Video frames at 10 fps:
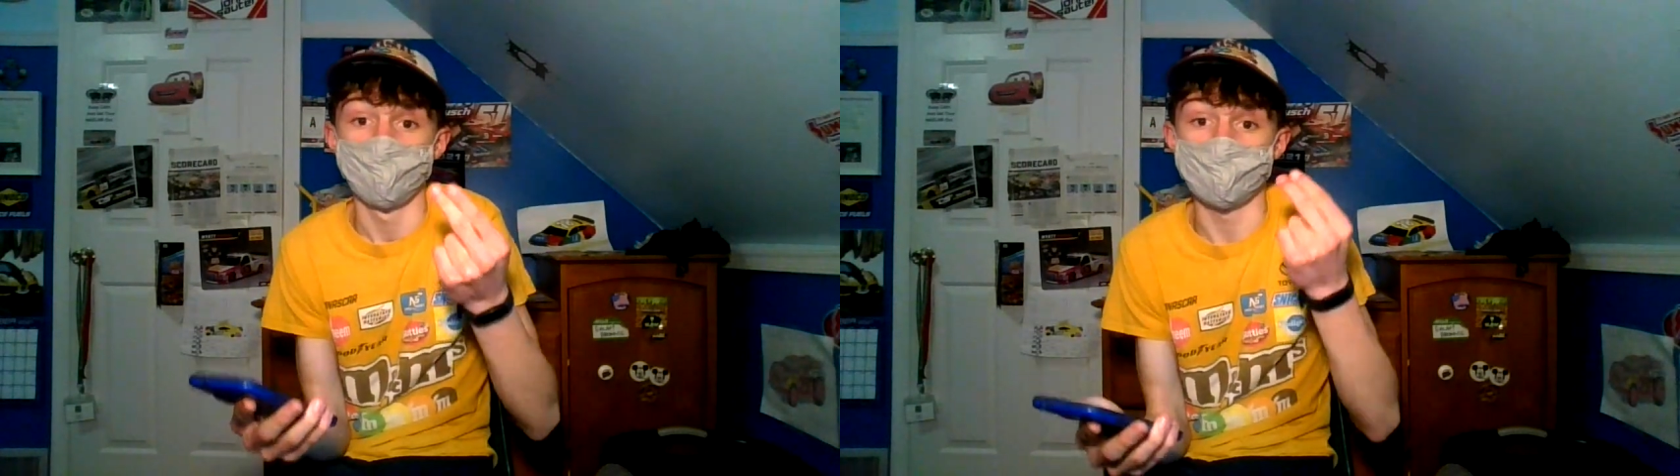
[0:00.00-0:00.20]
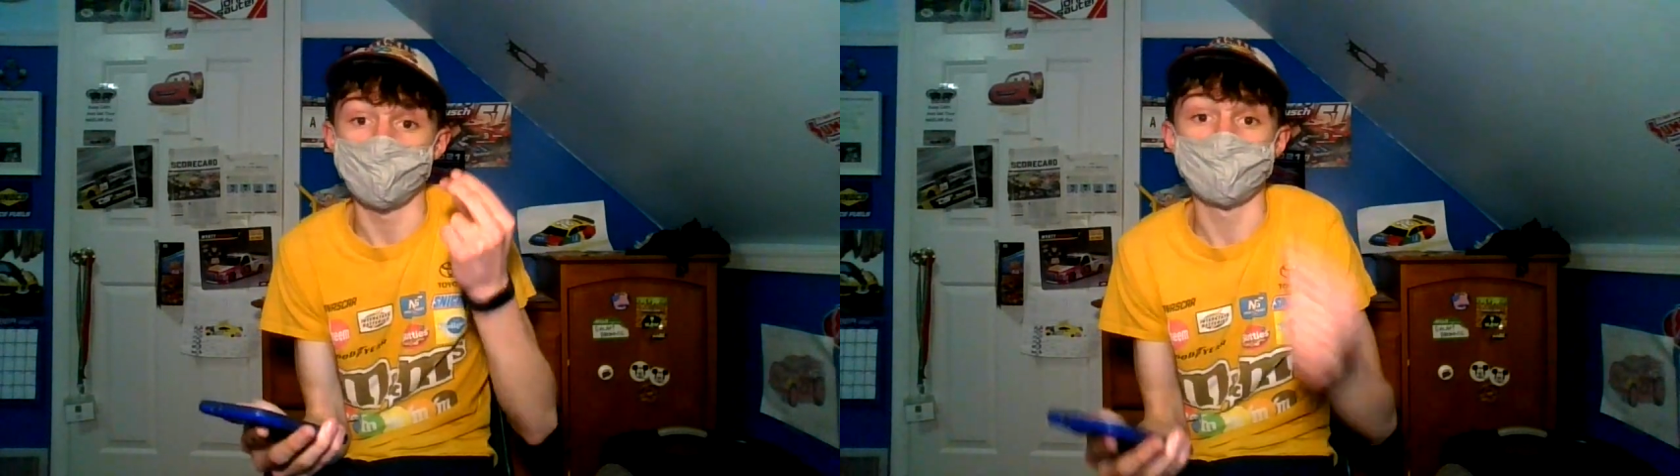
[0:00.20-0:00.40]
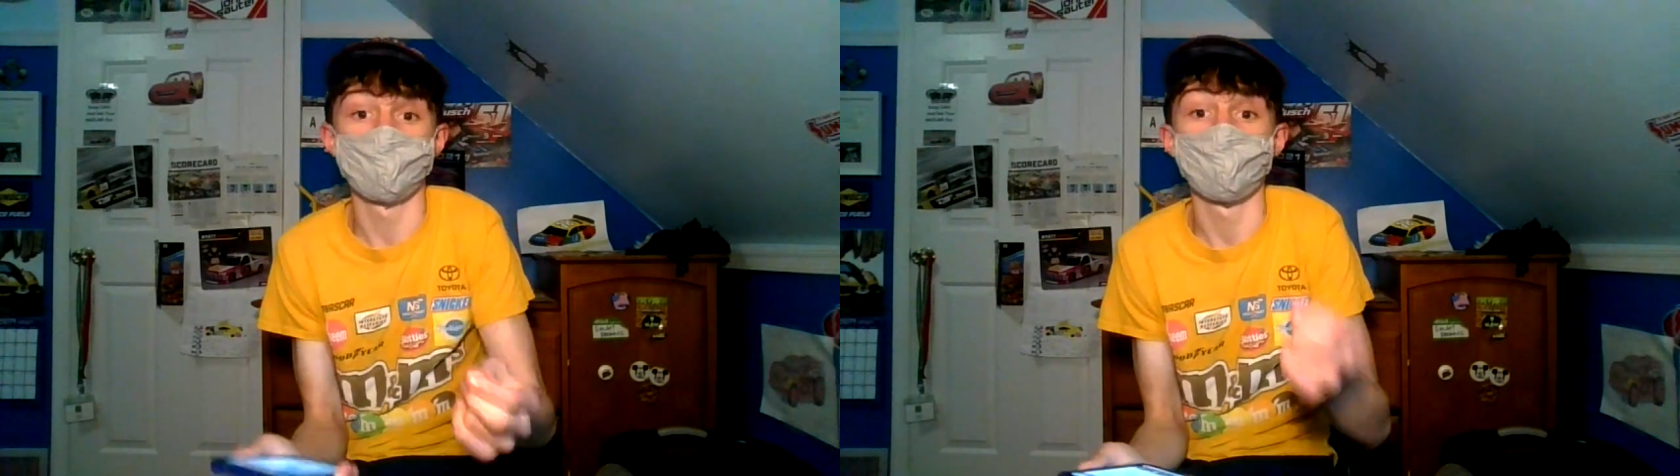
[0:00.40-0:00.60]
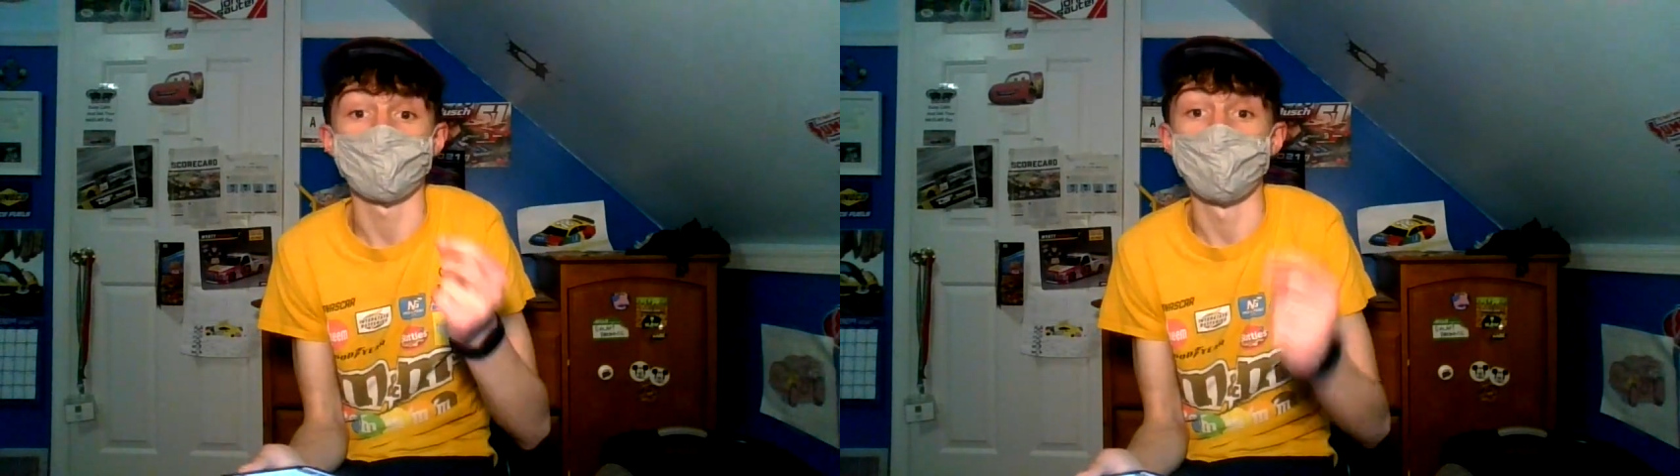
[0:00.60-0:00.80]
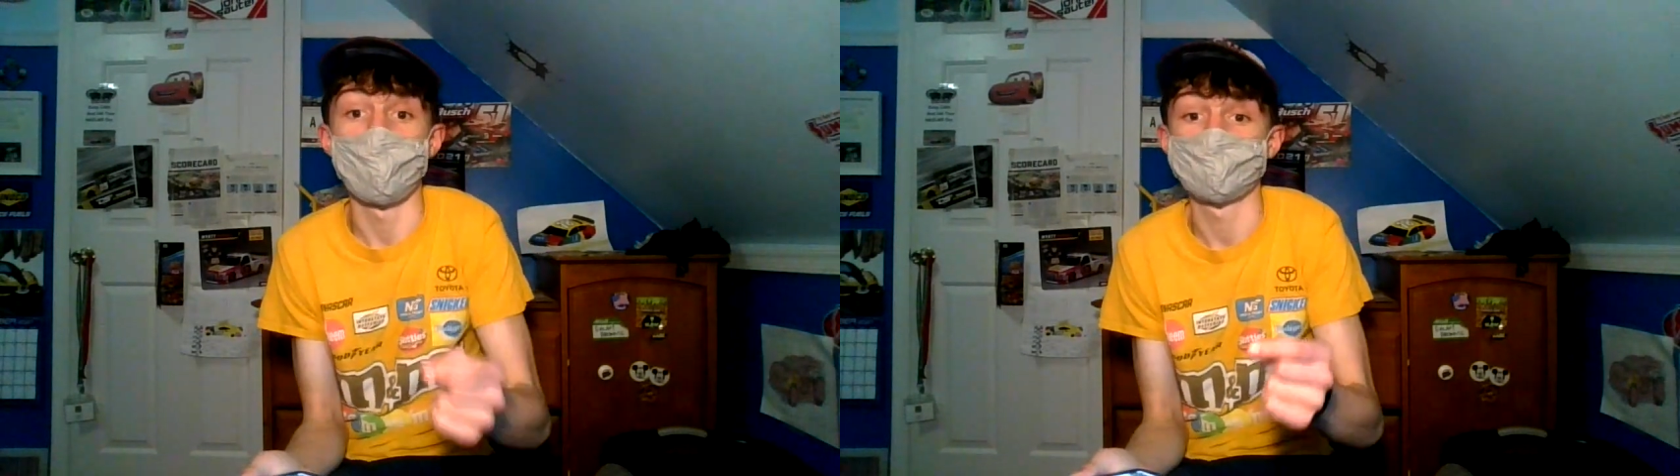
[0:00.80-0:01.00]
a
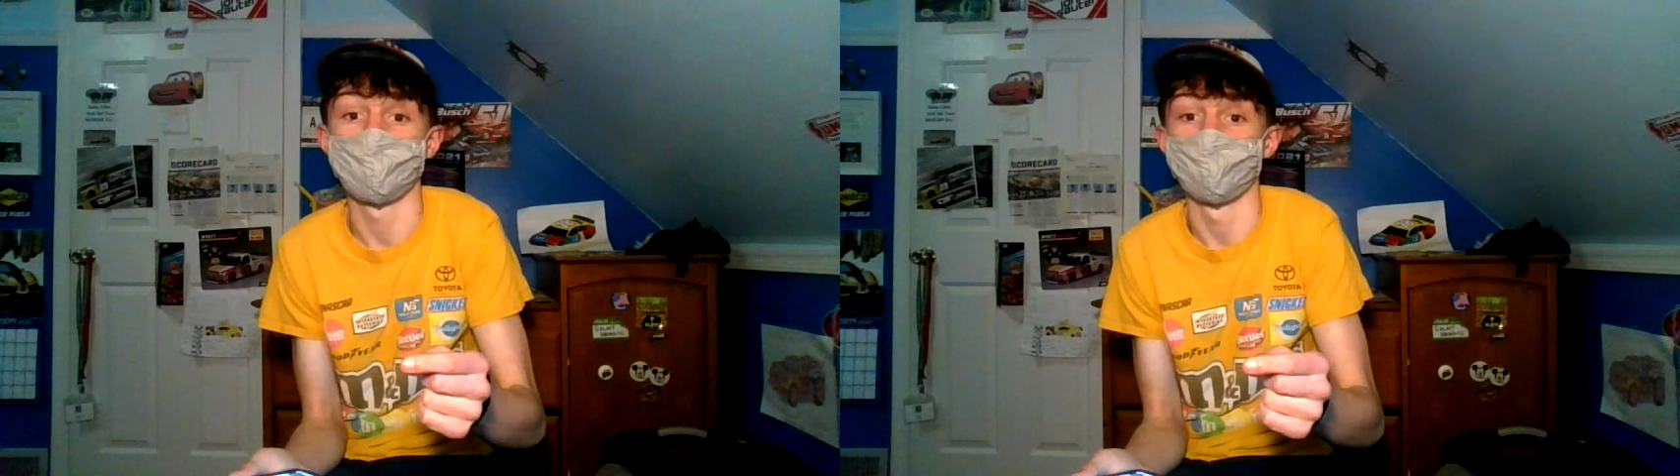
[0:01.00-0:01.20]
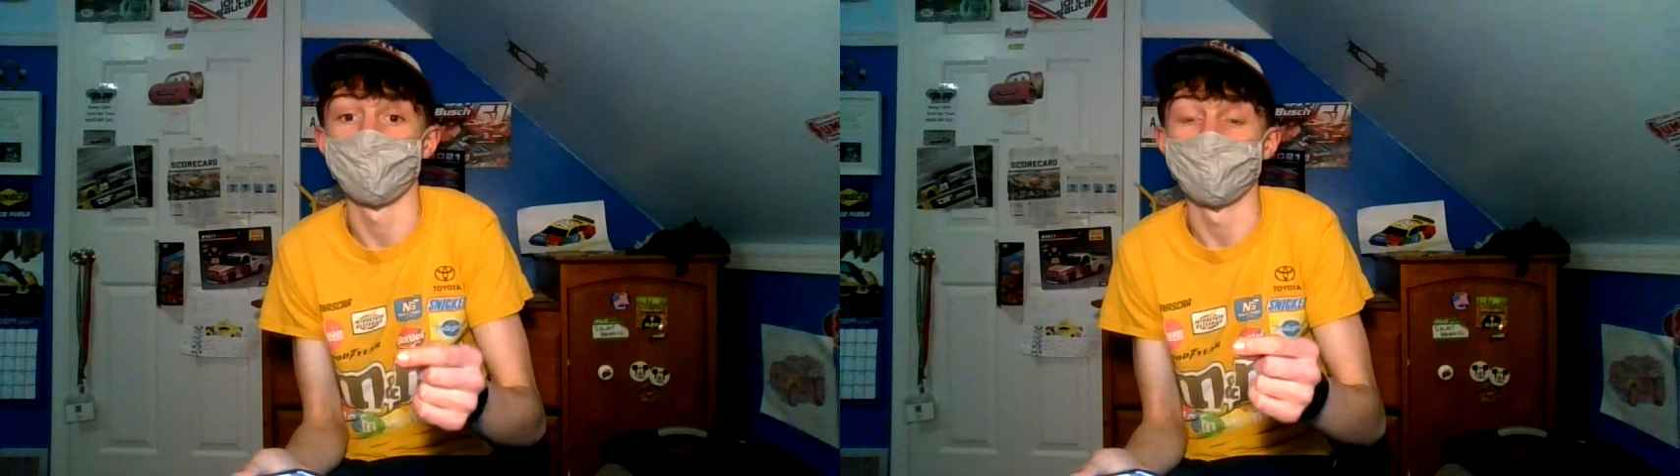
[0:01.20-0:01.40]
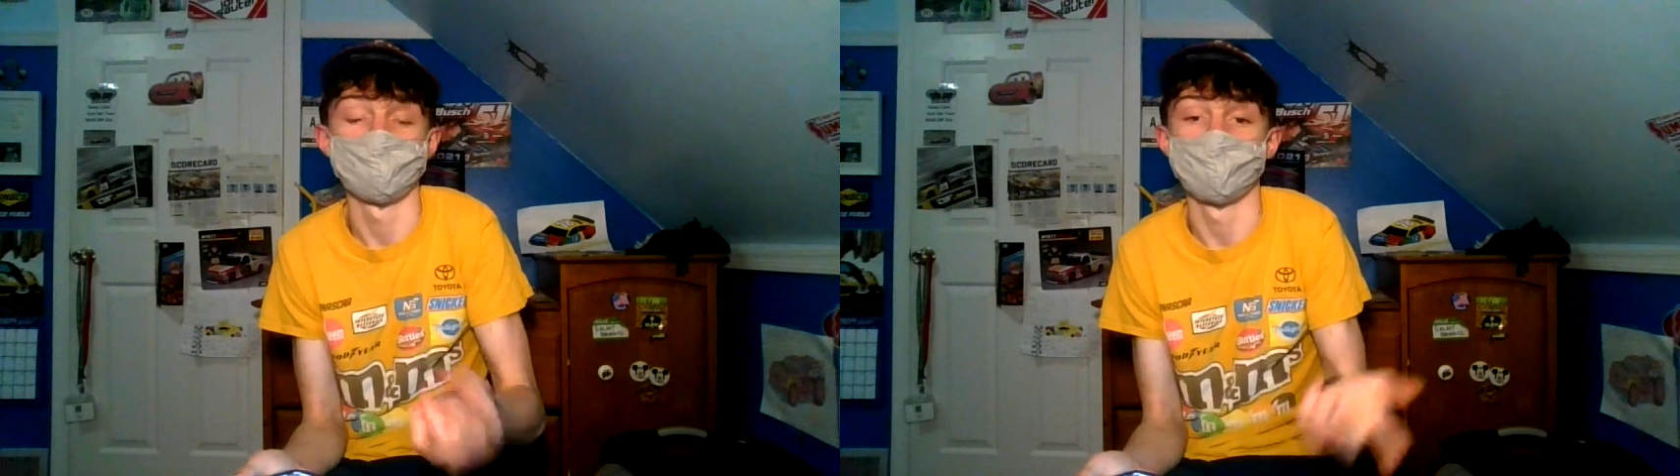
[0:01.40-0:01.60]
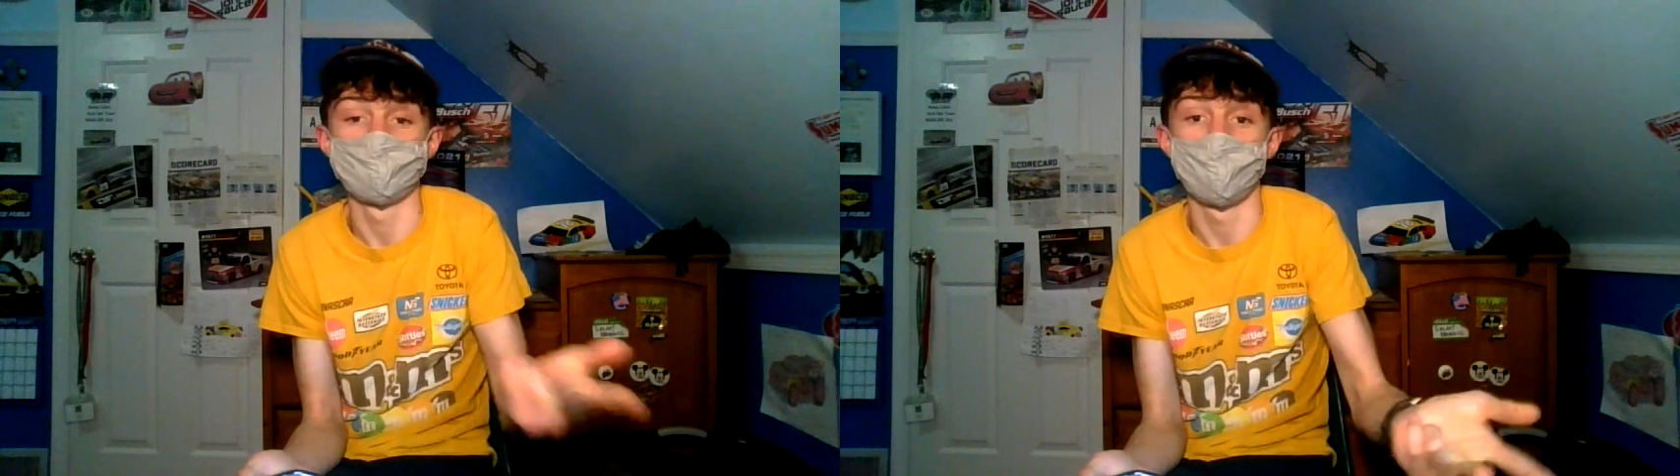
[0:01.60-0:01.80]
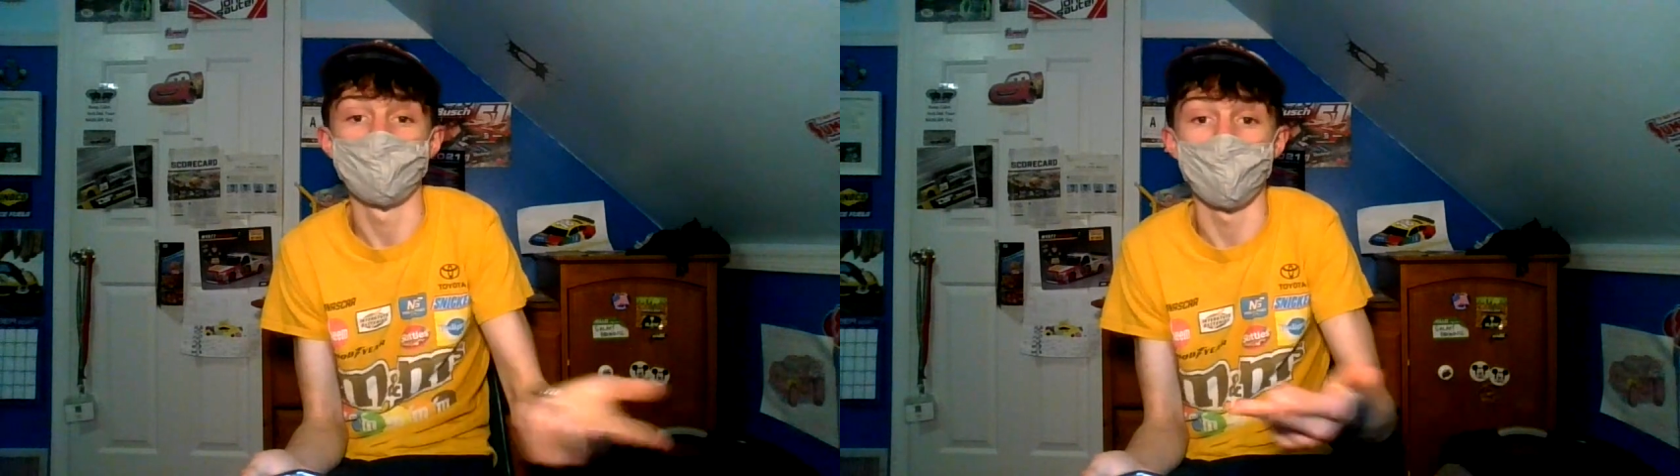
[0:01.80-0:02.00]
specific NASCAR font to
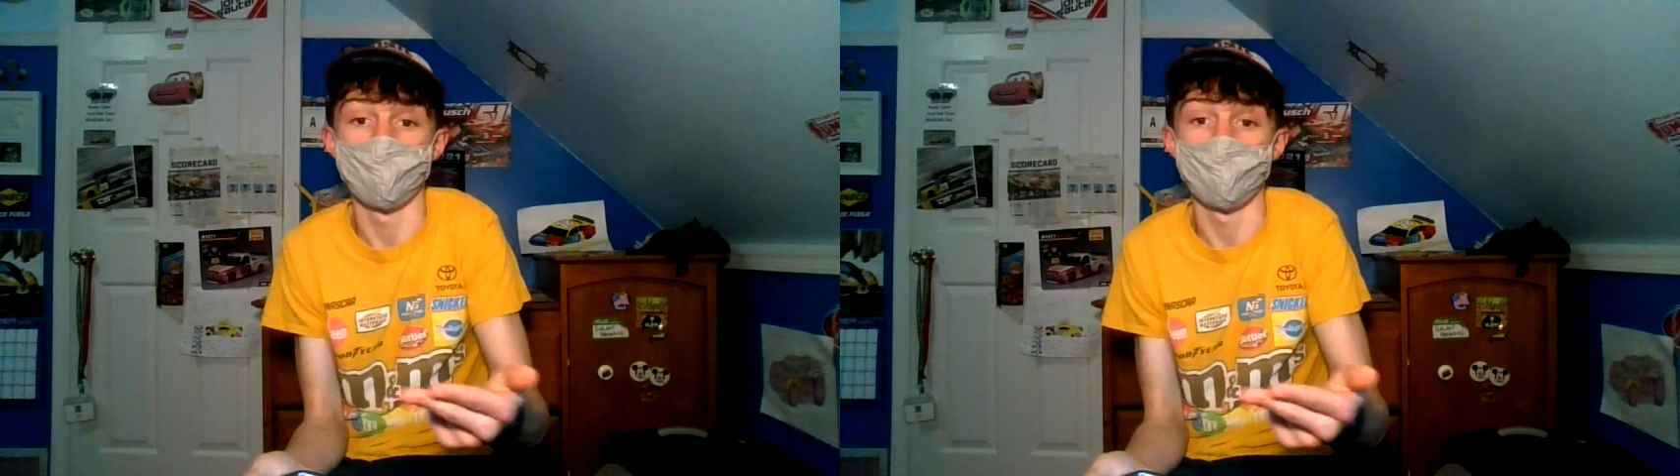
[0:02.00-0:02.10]
like type